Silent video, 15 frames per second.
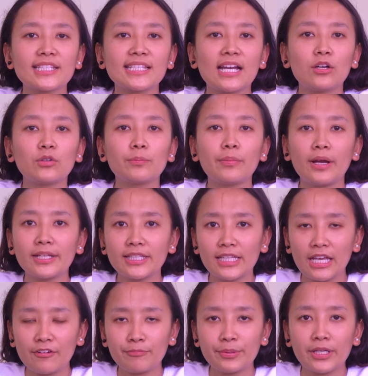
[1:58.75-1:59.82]
down by the
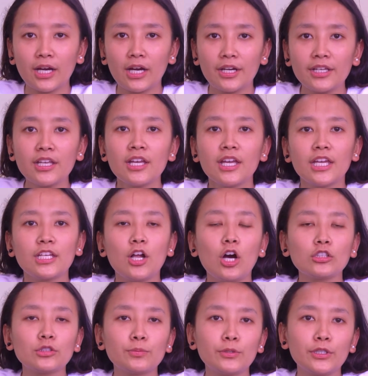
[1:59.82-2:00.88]
FBI in
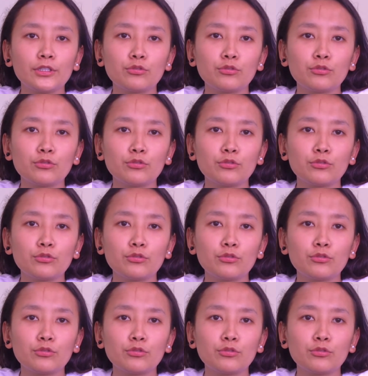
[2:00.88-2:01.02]
October